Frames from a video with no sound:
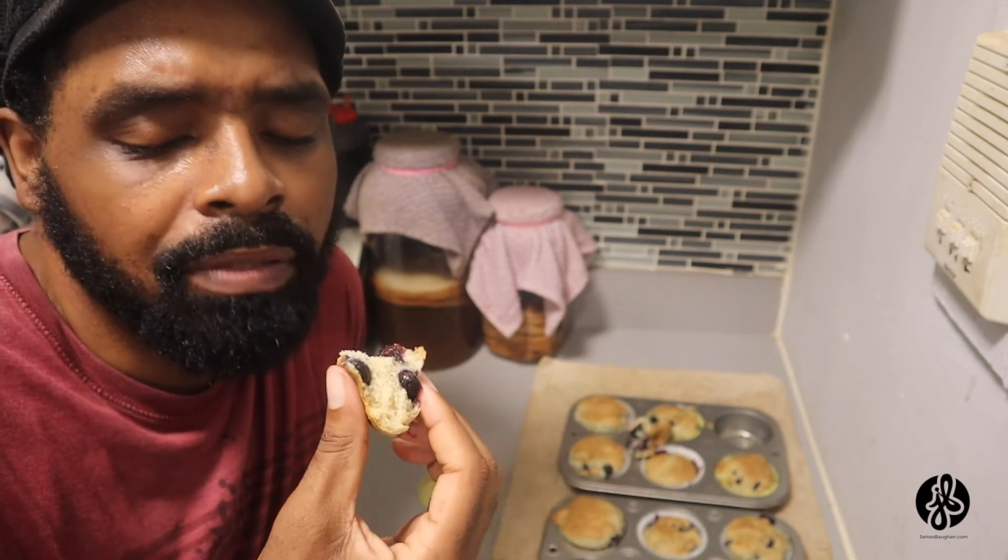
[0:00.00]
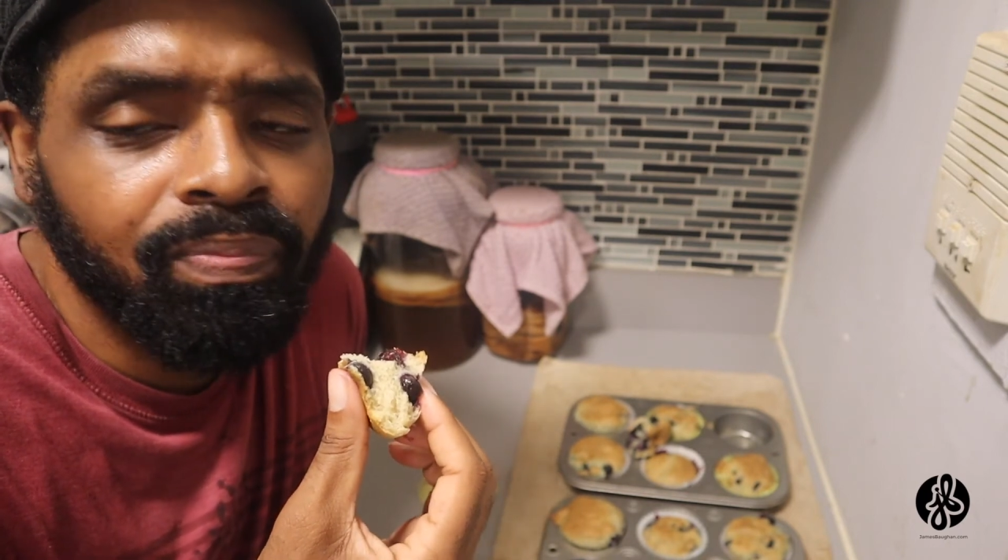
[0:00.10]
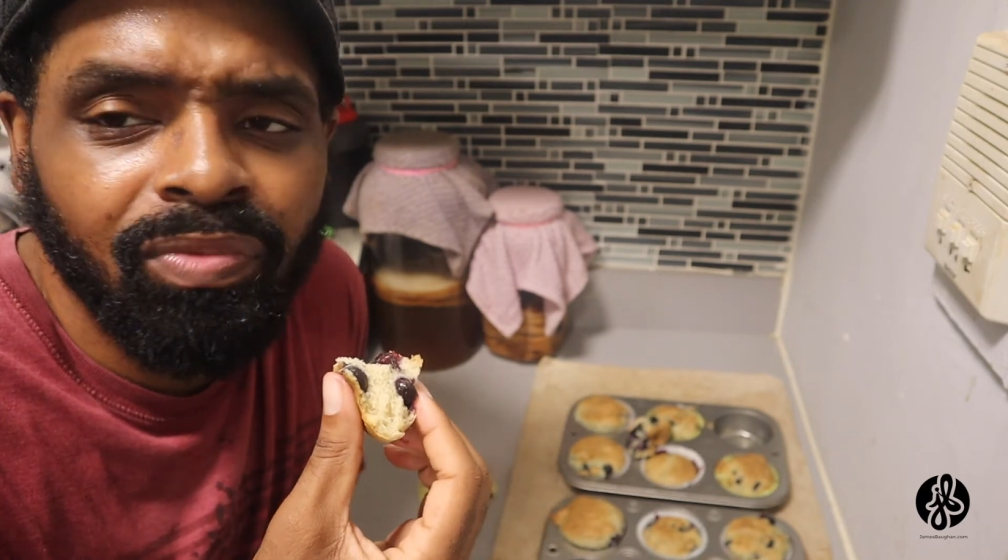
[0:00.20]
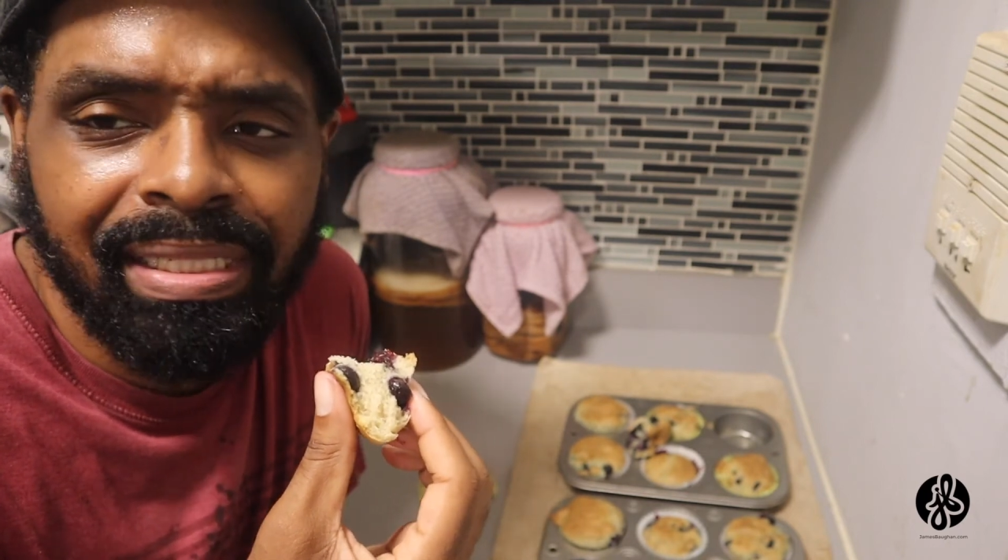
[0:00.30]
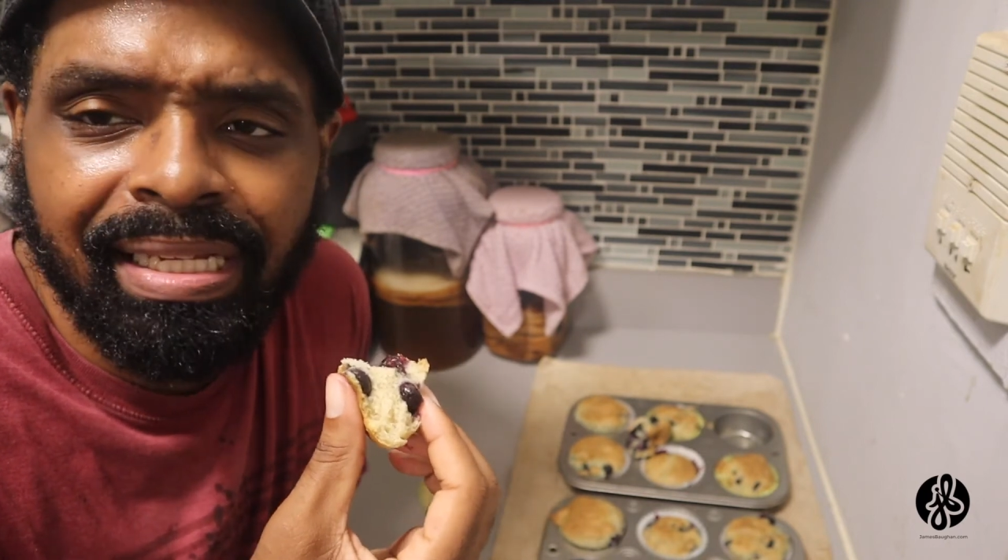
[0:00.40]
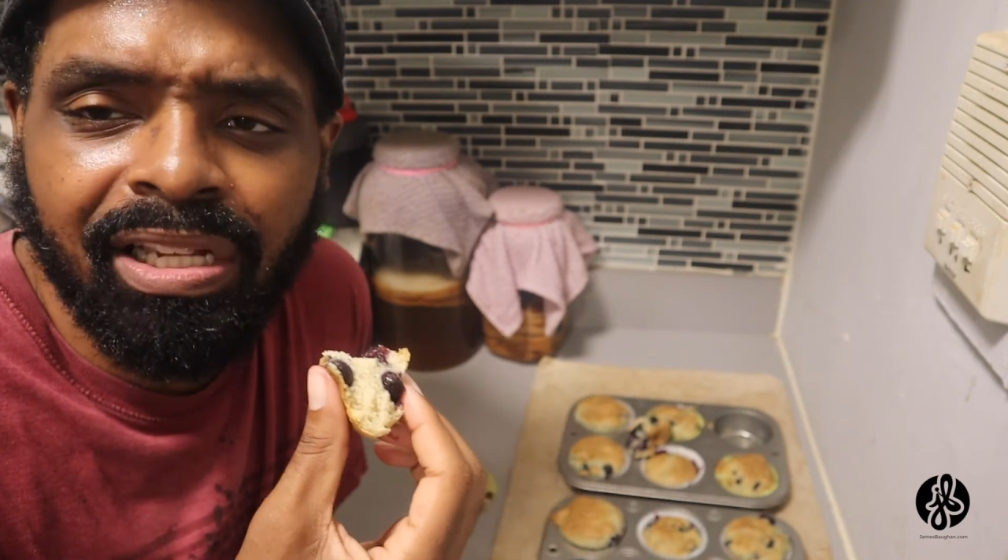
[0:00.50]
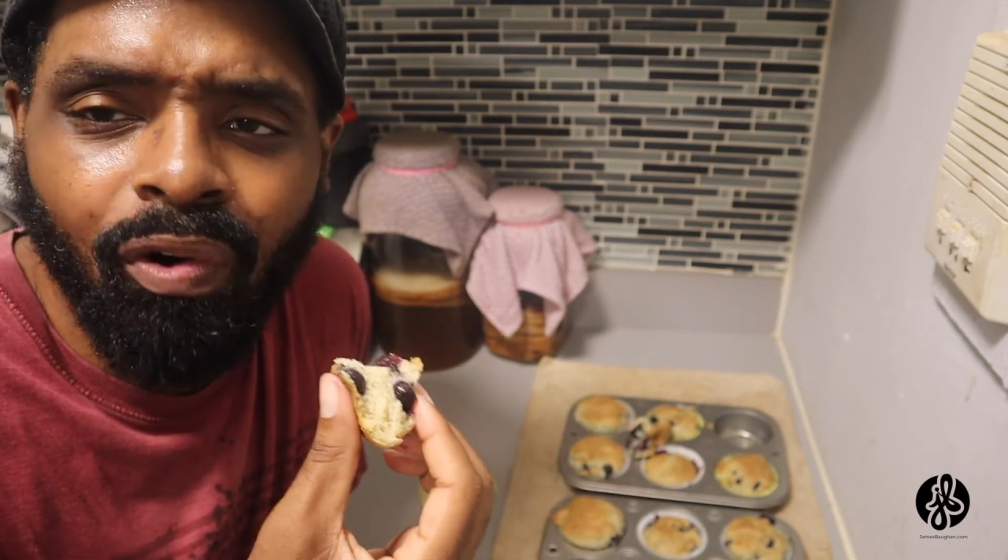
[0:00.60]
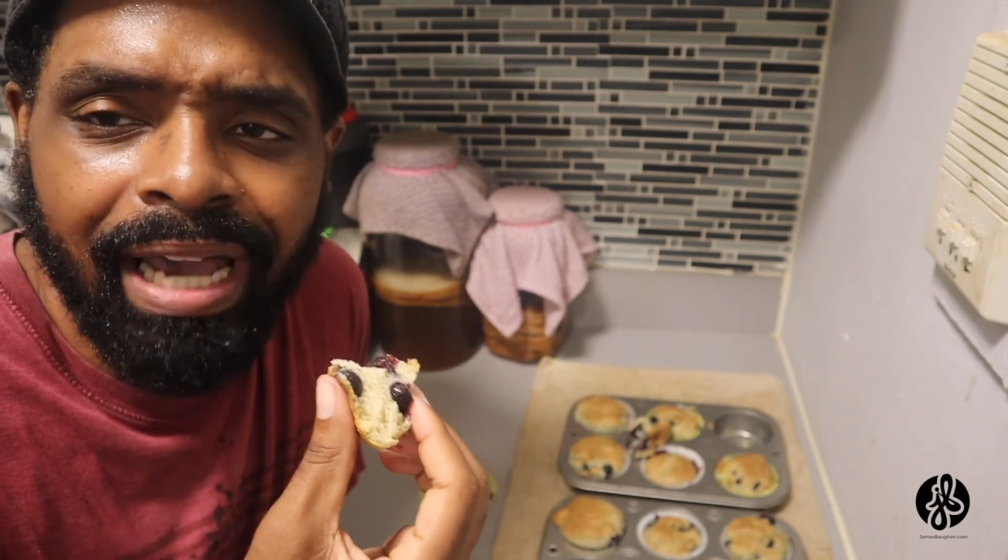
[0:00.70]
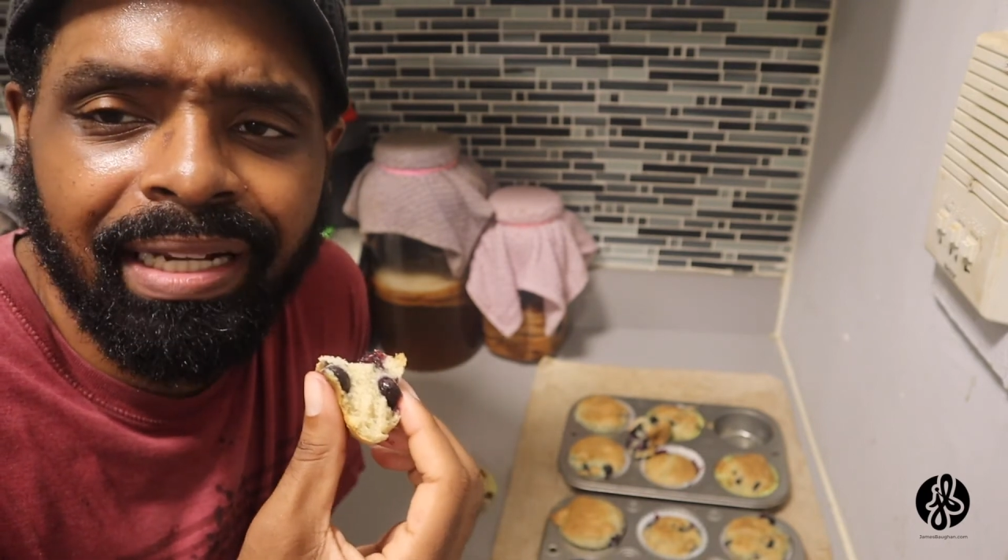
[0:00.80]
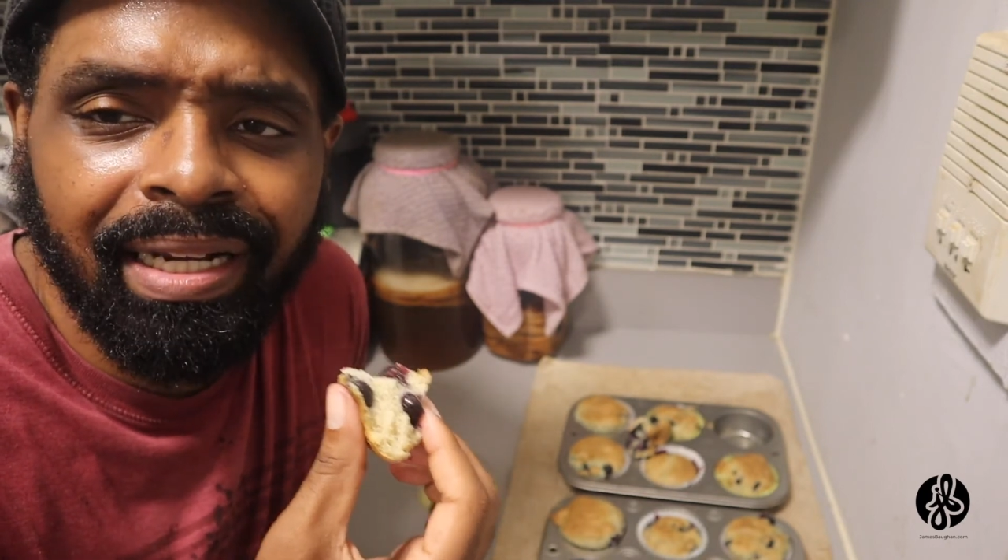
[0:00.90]
This is
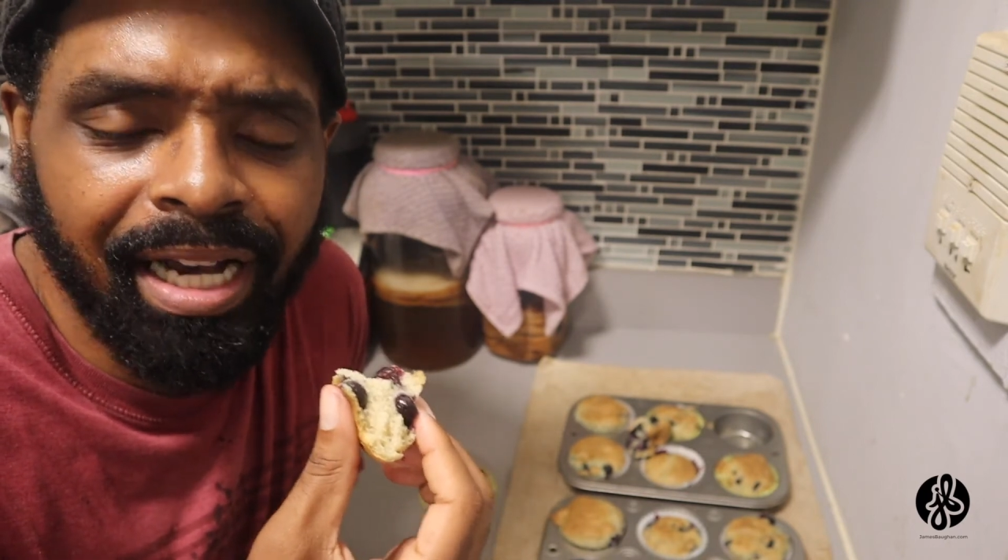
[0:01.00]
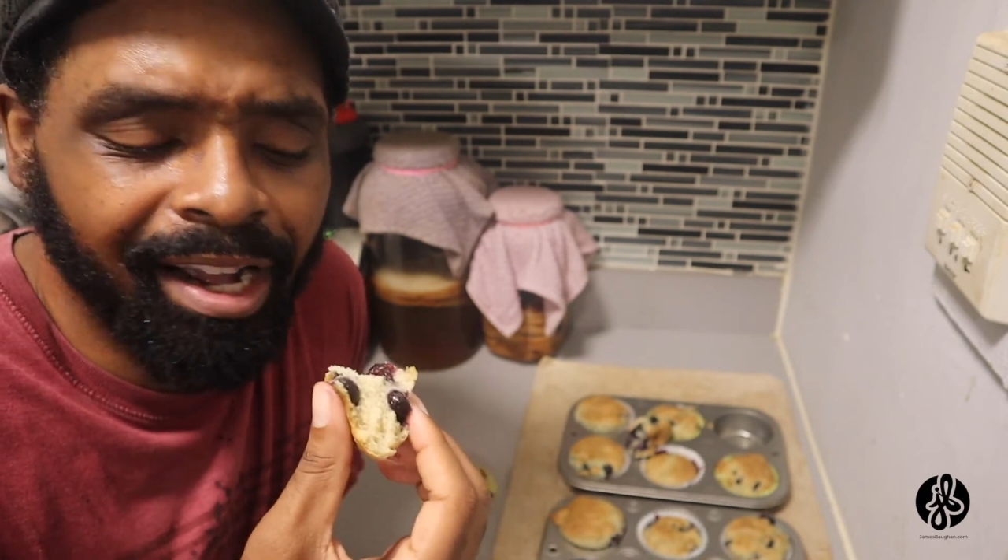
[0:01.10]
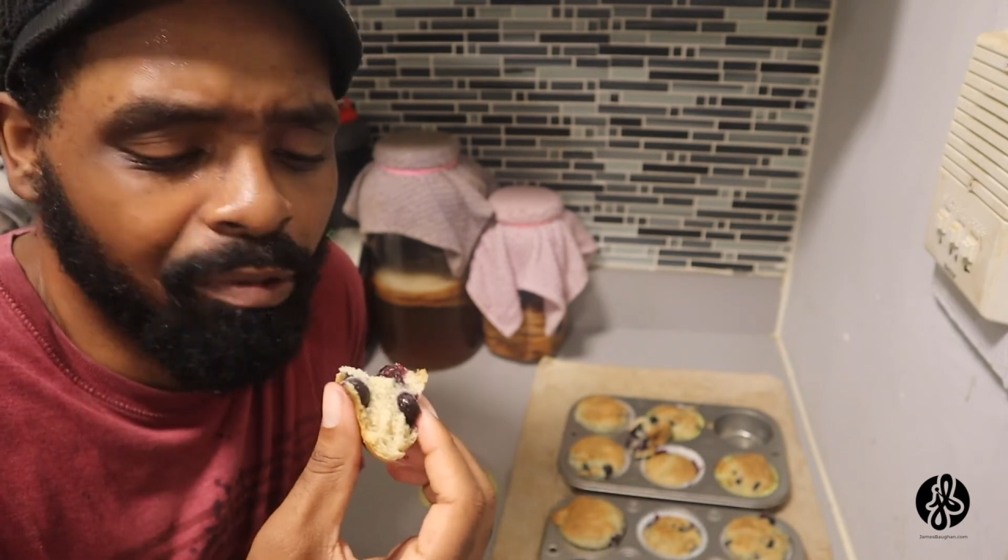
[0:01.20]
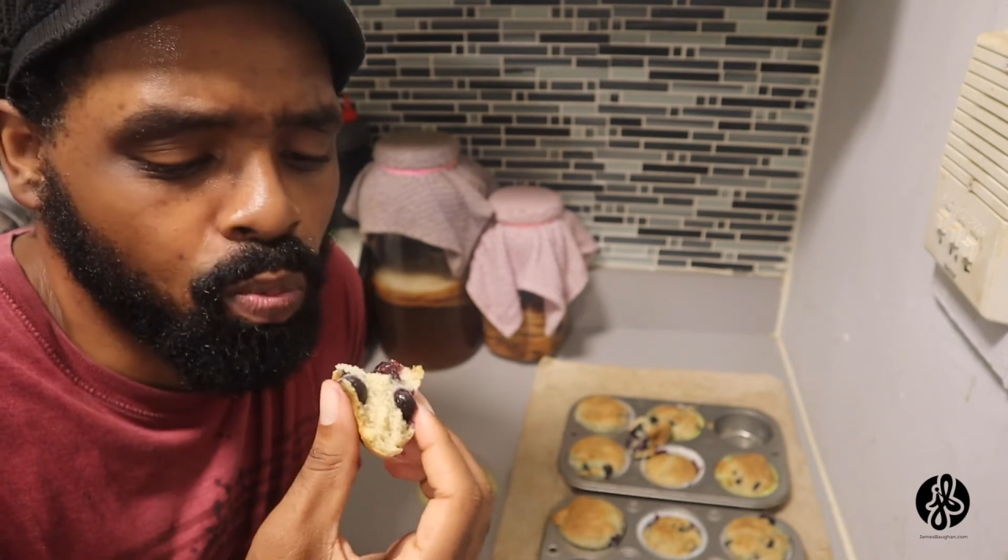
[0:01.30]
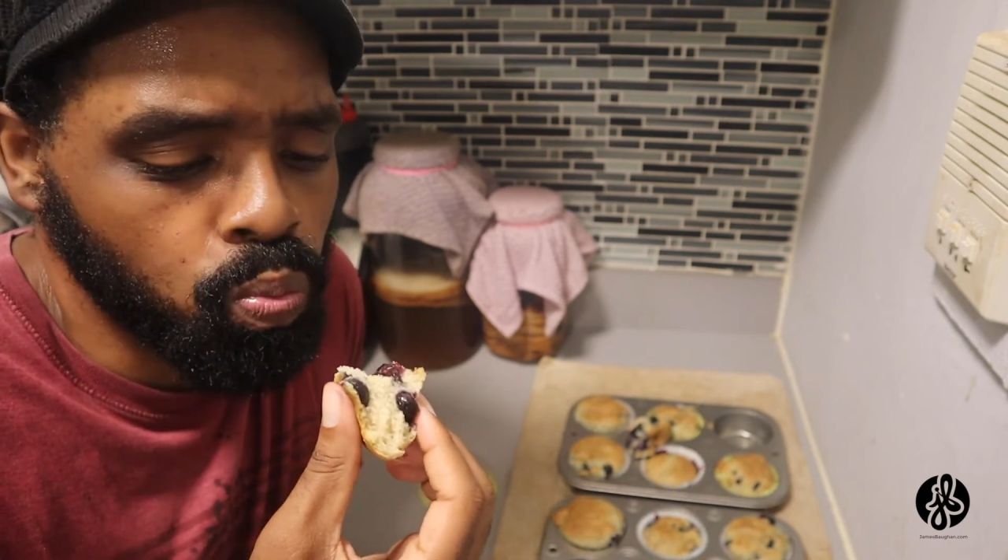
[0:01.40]
quite good.